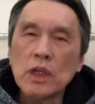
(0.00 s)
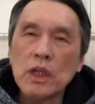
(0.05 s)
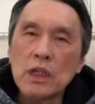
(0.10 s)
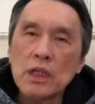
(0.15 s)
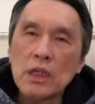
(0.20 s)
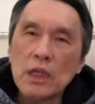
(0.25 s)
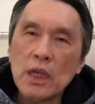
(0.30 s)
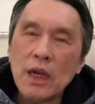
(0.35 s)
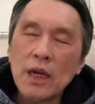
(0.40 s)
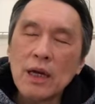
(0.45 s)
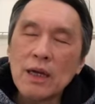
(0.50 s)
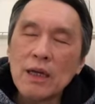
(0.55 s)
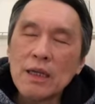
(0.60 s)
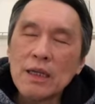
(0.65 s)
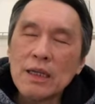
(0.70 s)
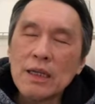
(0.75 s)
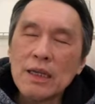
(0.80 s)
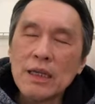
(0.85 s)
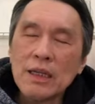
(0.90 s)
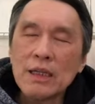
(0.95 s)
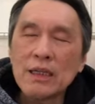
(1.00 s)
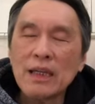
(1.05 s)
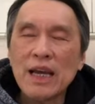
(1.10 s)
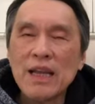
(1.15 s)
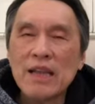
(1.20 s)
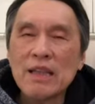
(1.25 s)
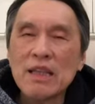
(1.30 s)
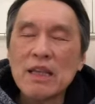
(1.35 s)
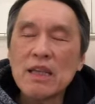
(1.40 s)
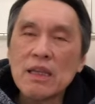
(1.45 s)
in the early
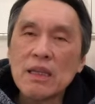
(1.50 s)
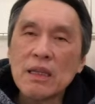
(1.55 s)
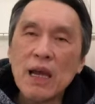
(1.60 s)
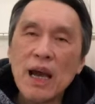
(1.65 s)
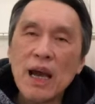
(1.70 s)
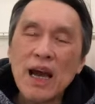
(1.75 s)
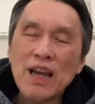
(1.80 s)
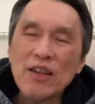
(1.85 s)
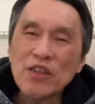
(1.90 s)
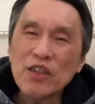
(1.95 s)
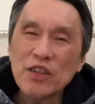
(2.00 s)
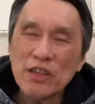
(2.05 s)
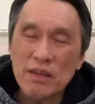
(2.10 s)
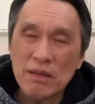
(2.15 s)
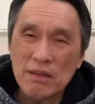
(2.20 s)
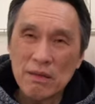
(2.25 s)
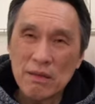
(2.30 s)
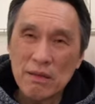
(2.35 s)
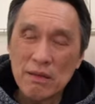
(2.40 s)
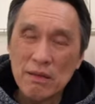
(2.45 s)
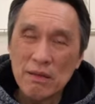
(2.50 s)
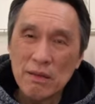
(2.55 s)
1900s,